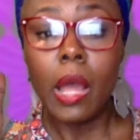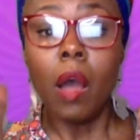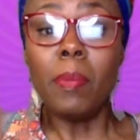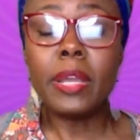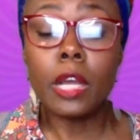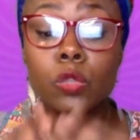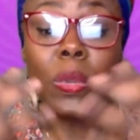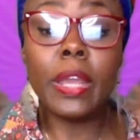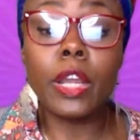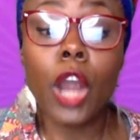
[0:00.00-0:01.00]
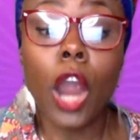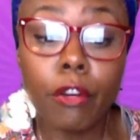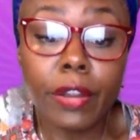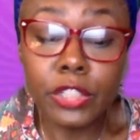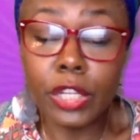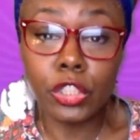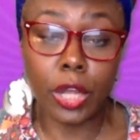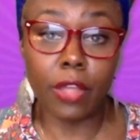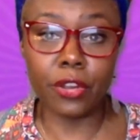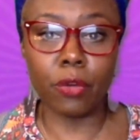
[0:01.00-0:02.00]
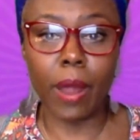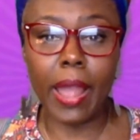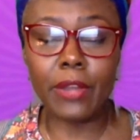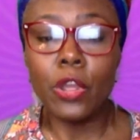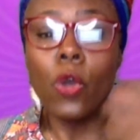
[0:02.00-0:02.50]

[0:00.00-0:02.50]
Because we encourage each other, right?